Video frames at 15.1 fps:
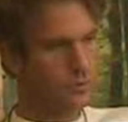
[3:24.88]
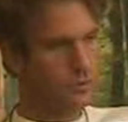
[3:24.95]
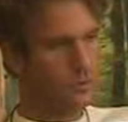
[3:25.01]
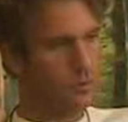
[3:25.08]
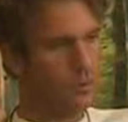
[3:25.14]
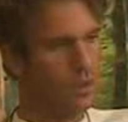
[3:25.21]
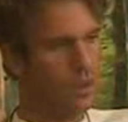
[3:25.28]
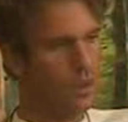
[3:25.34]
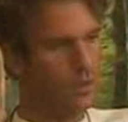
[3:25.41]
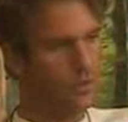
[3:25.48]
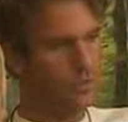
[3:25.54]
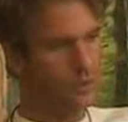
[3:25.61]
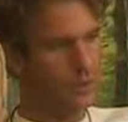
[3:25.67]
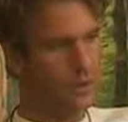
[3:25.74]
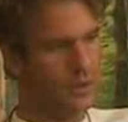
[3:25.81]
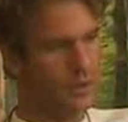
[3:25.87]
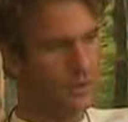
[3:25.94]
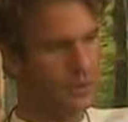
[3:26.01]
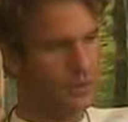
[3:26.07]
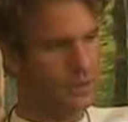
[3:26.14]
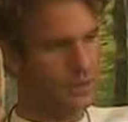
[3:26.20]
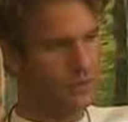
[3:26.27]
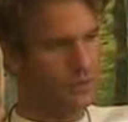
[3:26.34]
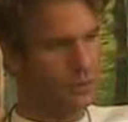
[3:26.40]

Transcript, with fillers: Oh, what's the word I'm looking for?